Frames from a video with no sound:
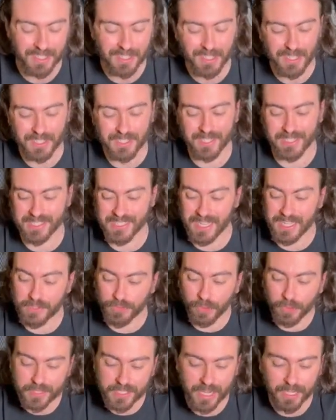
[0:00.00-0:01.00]
A
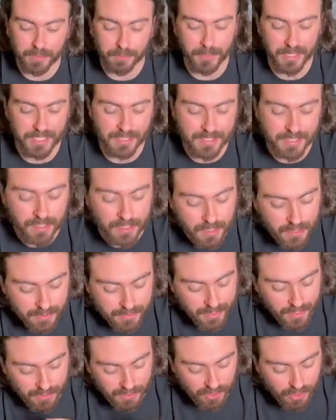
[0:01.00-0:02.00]
successful attack means
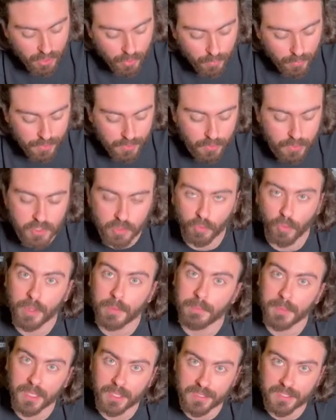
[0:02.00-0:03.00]
that you would lose 1
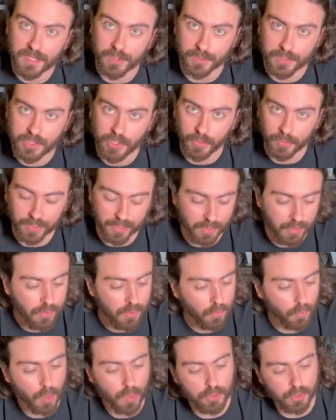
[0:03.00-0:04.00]
military token
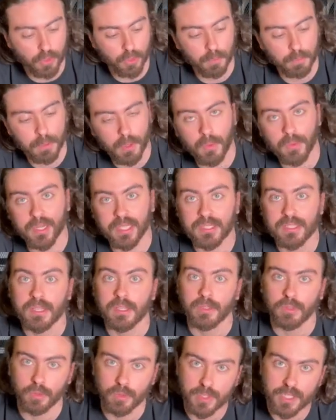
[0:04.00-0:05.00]
while your opponent
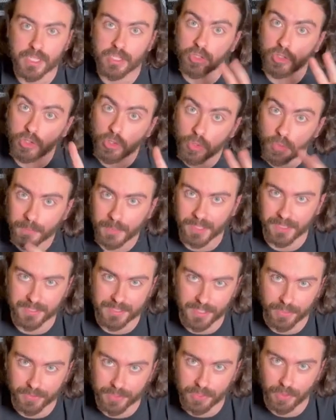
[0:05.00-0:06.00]
loses 2
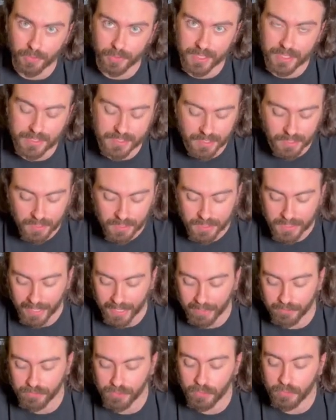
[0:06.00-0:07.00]
military tokens.
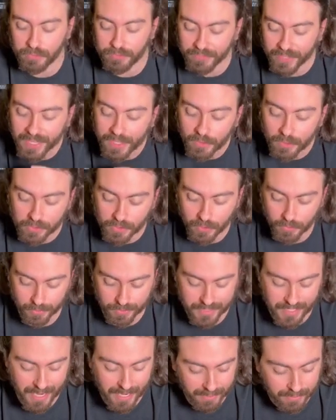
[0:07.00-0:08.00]
If you fail your
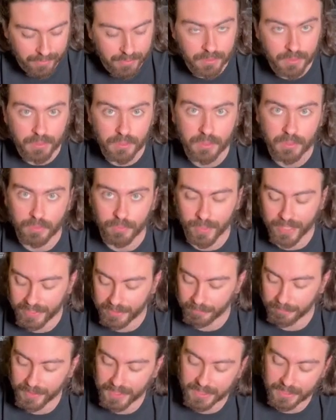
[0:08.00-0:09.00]
attack, right,
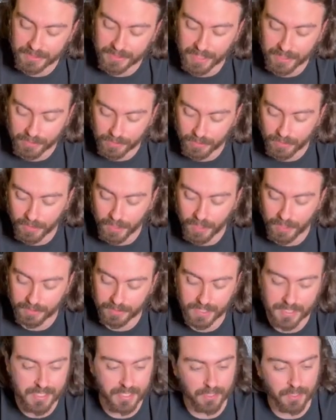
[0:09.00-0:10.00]
meaning that
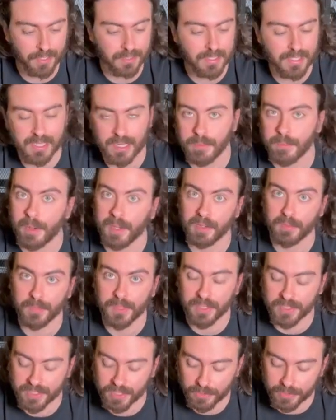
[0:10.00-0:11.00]
let's say you have the same amount of
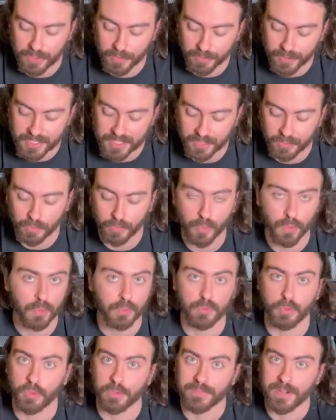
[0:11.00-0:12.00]
military tokens and you roll a
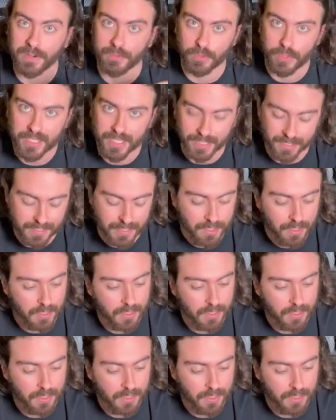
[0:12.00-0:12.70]
4, 5, or 6.